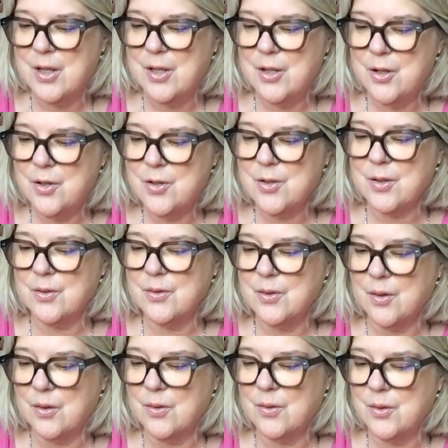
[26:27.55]
You shall
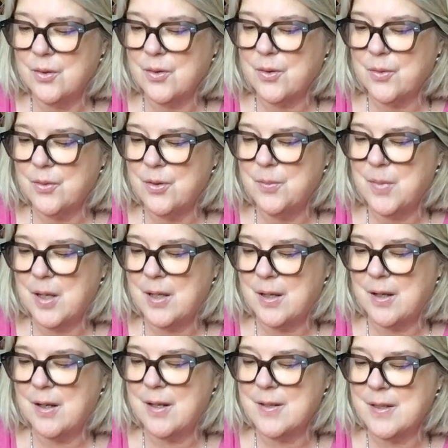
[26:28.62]
not look through my
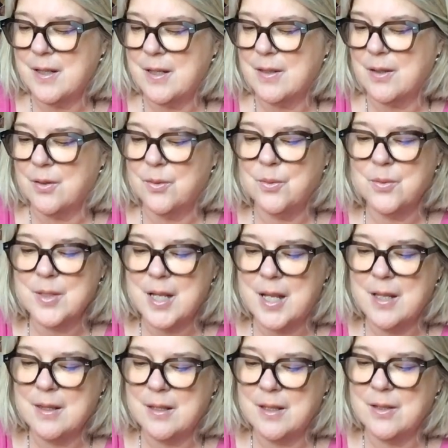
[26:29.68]
eyes either, nor
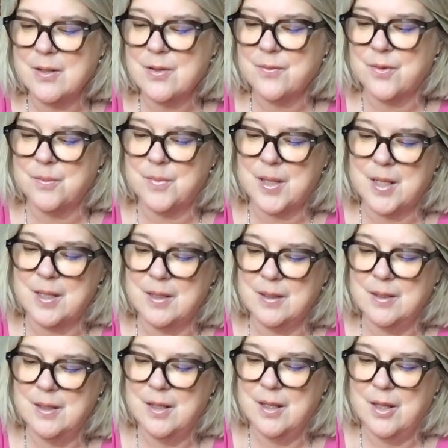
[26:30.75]
take things from me.
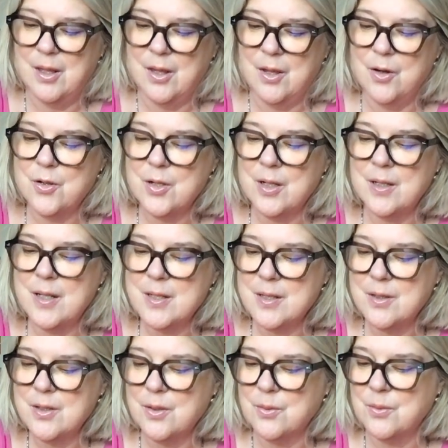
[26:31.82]
You shall
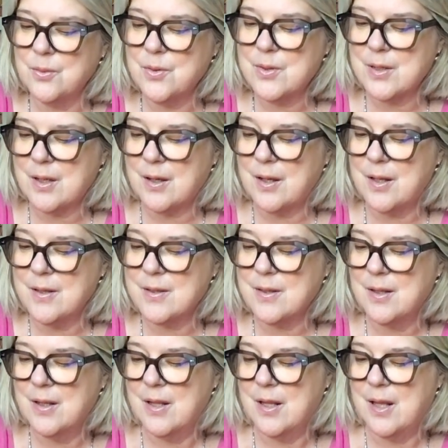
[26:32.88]
listen to all sides
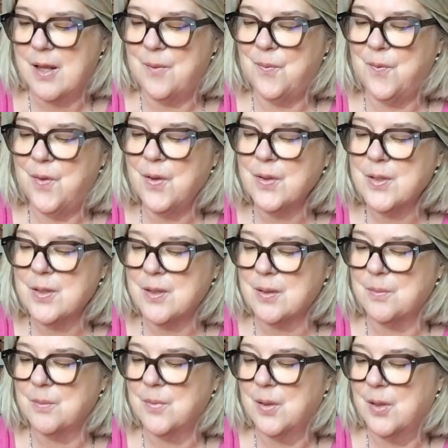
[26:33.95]
and filter
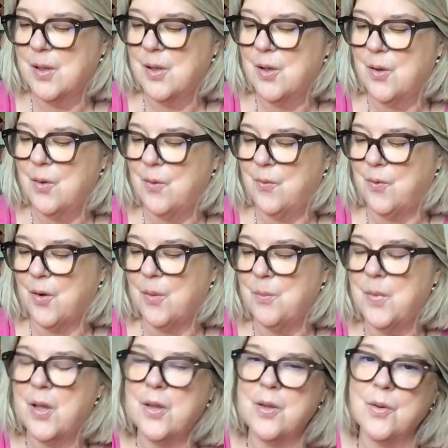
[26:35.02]
them
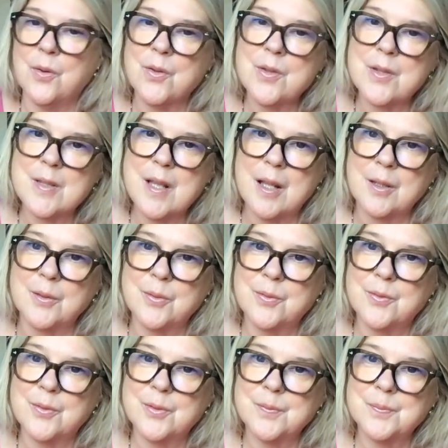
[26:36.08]
from
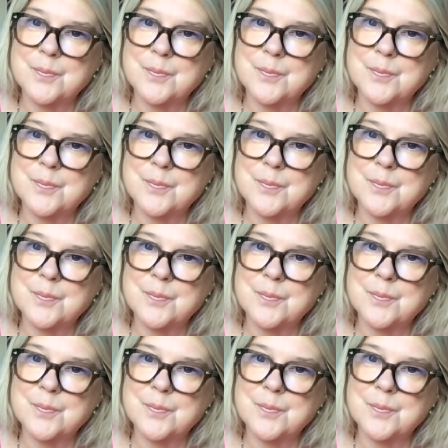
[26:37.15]
yourself.